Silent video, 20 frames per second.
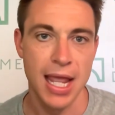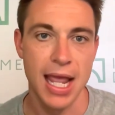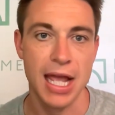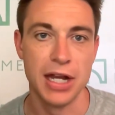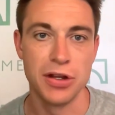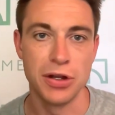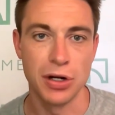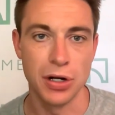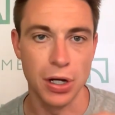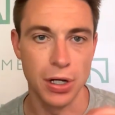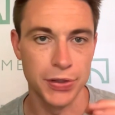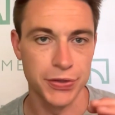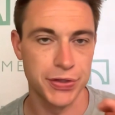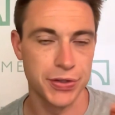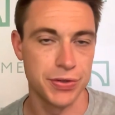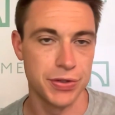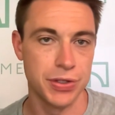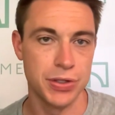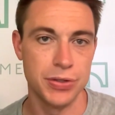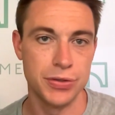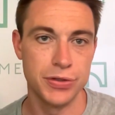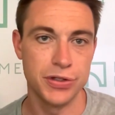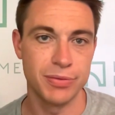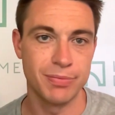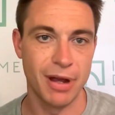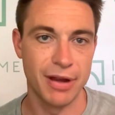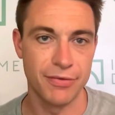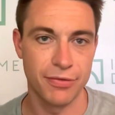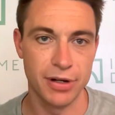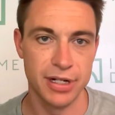and you can also use
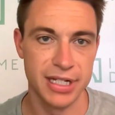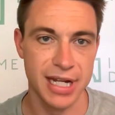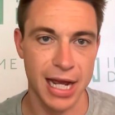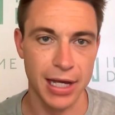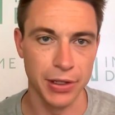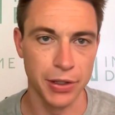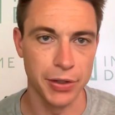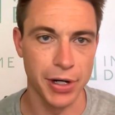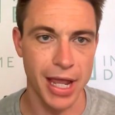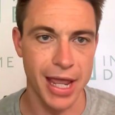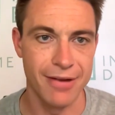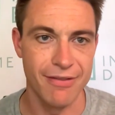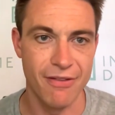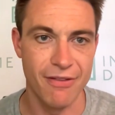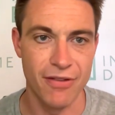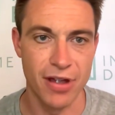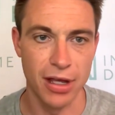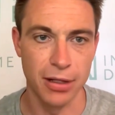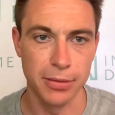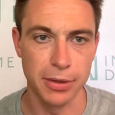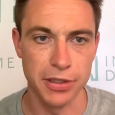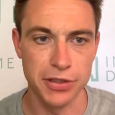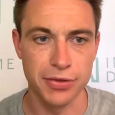my free download I have available.